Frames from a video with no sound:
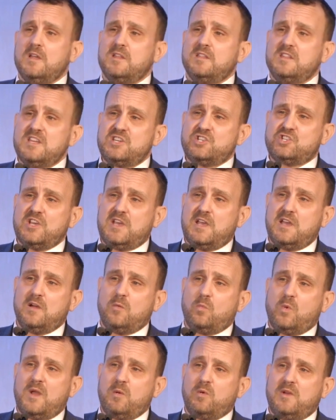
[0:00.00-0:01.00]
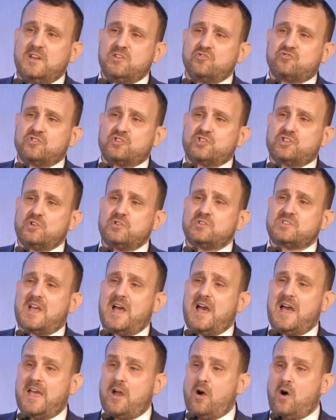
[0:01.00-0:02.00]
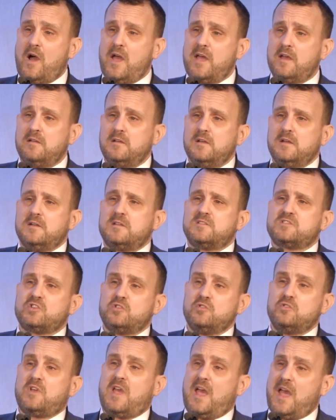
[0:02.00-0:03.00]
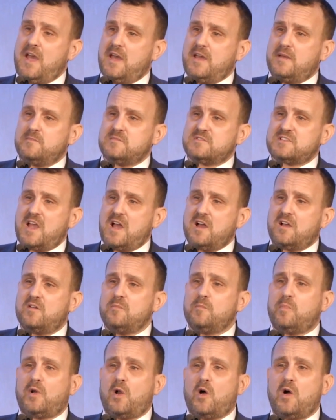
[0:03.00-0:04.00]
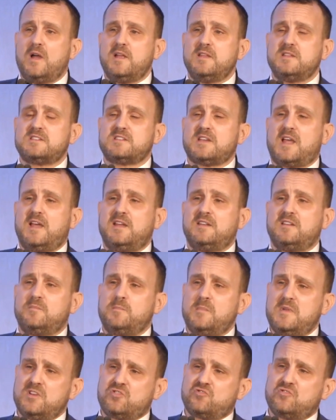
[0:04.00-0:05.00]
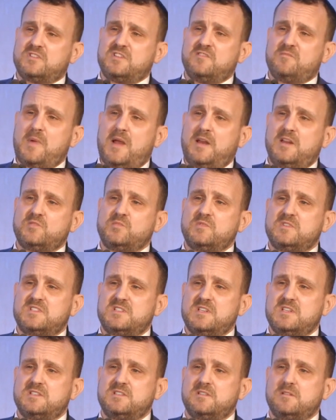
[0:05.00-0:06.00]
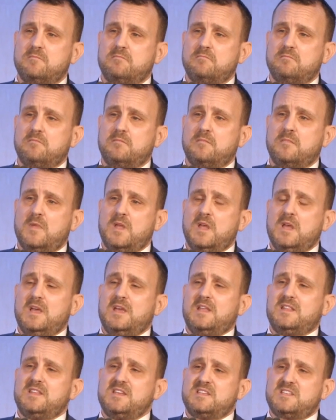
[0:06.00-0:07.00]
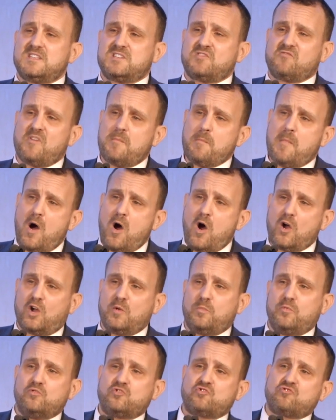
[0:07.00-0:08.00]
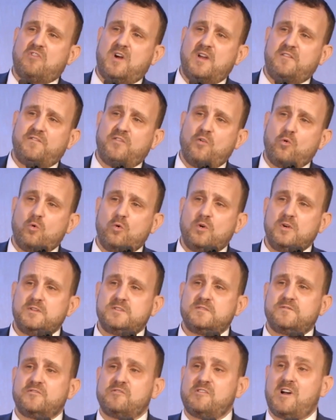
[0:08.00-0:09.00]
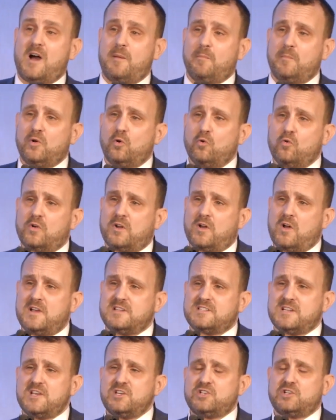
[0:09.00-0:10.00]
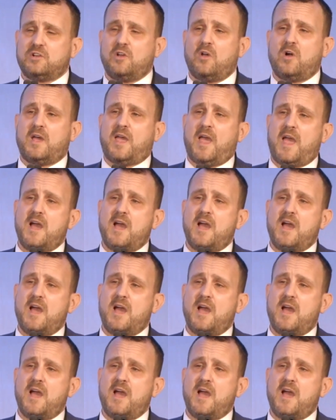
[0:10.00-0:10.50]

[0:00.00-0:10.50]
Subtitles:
This year, we will introduce AI to CAMS, our compliance and administrative management system. This is a remarkable stride forward for a humble organisation like